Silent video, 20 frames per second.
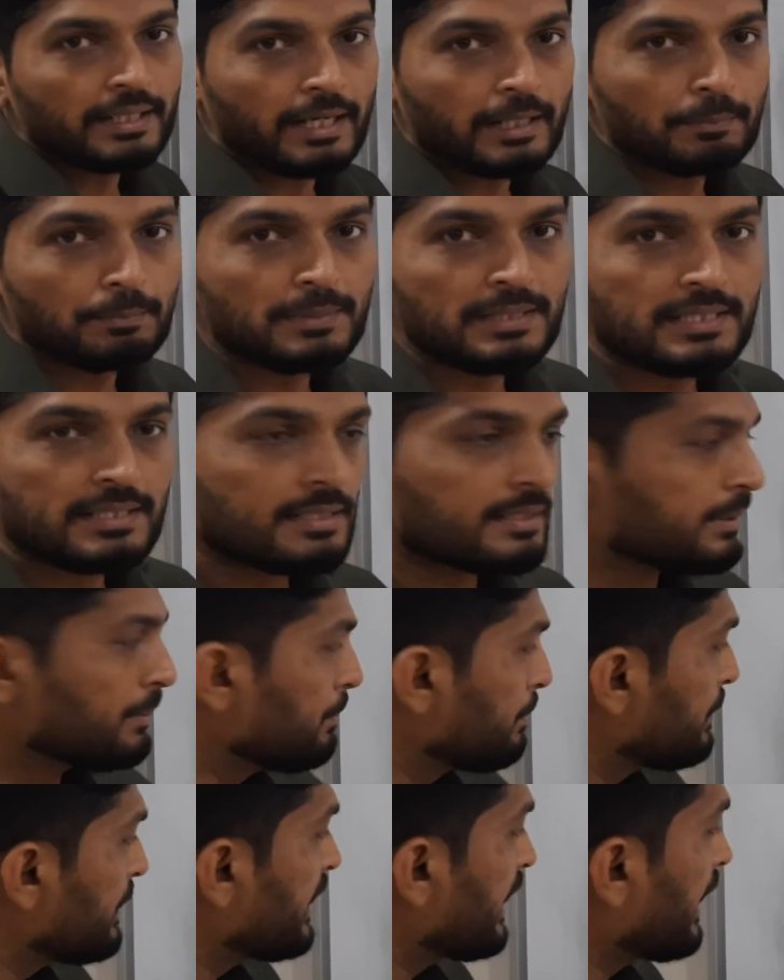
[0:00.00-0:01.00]
That means
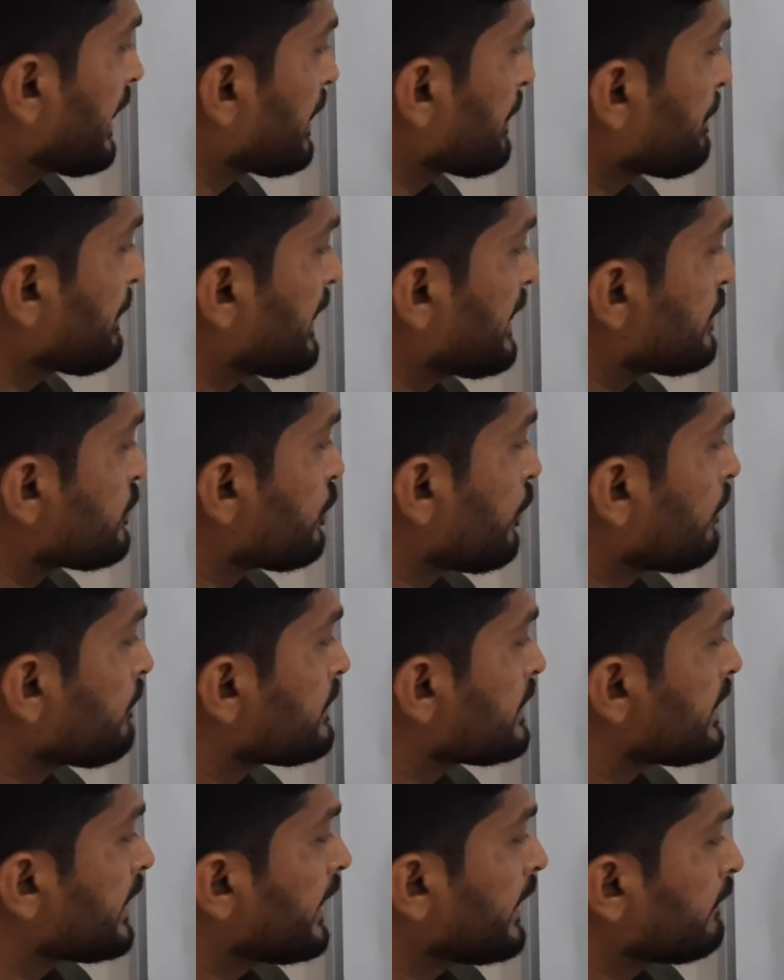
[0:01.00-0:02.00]
simply at a place
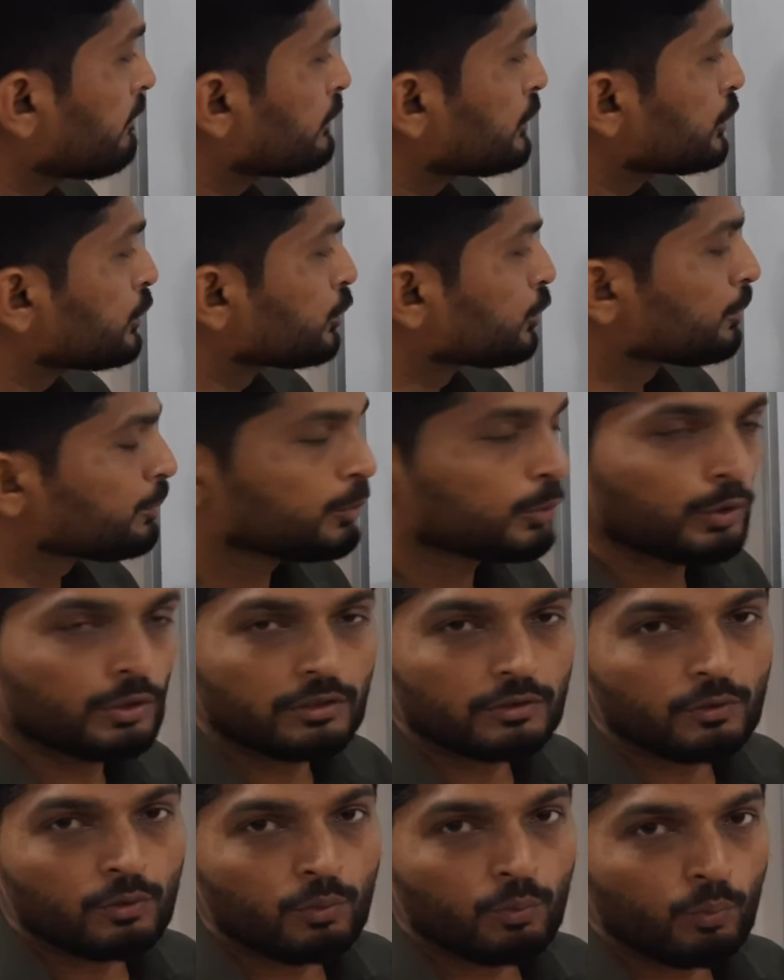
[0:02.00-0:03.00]
of z, we should
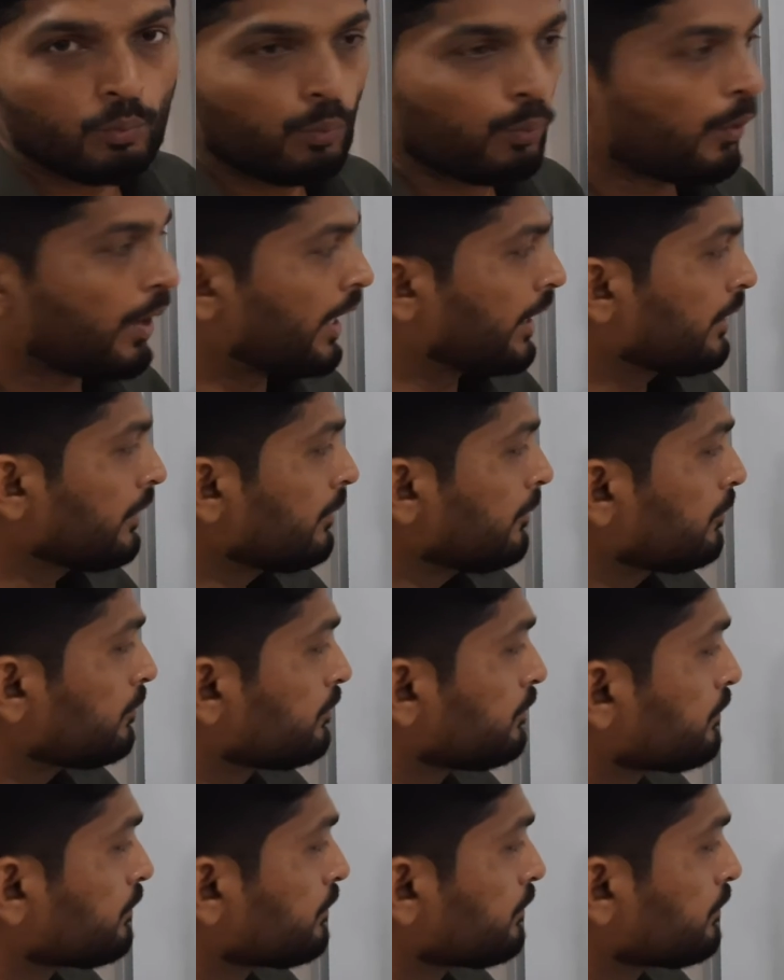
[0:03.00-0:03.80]
put 1.